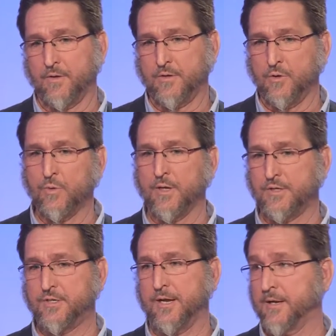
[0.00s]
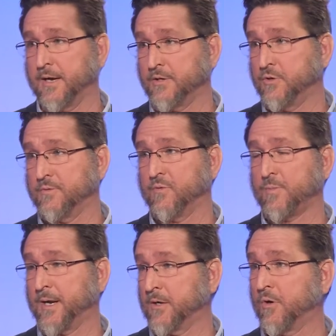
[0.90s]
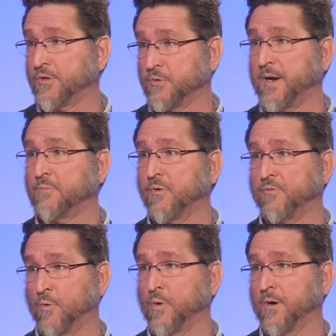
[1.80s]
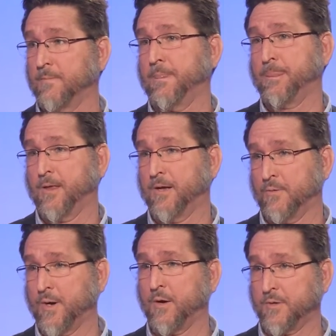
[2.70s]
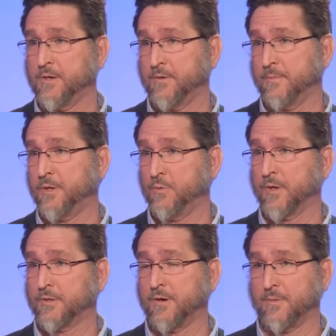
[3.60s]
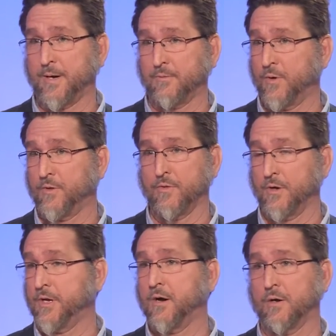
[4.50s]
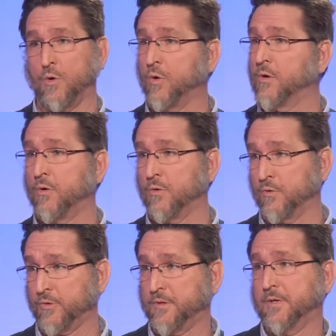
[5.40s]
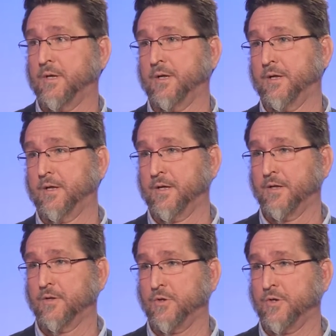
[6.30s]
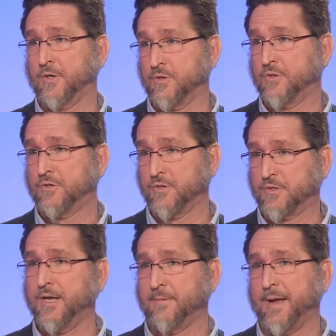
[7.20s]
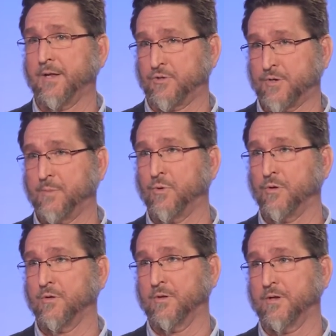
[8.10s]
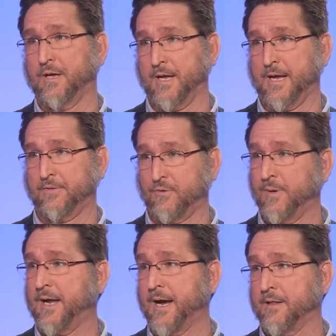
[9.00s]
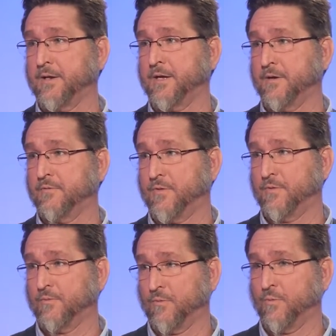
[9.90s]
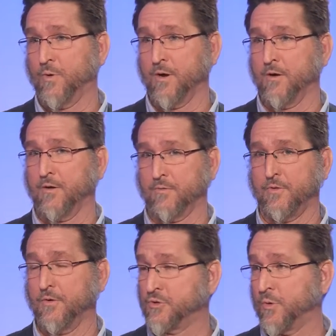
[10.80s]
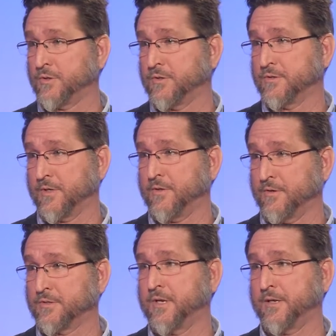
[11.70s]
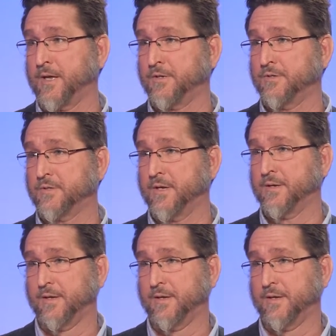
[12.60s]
you really see it in guys who have never been incarcerated before. Wow, you, I mean, you want to talk about whether they're young or old. You can to see a man tremble at the reality of where their choices and their sin, like you said,